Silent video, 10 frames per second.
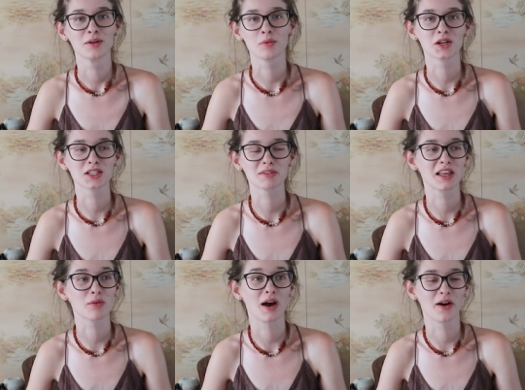watching me
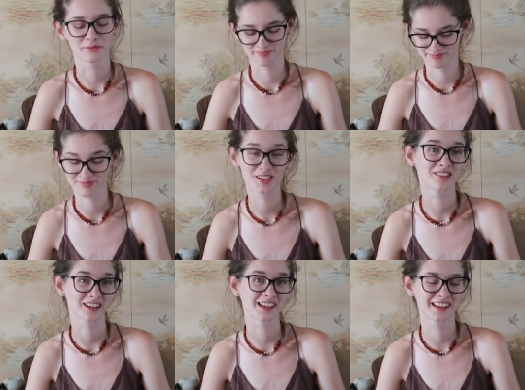like, wow,
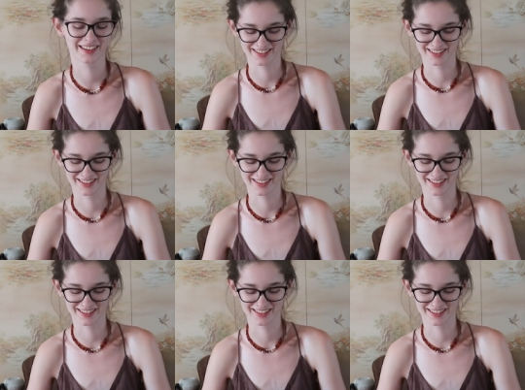really?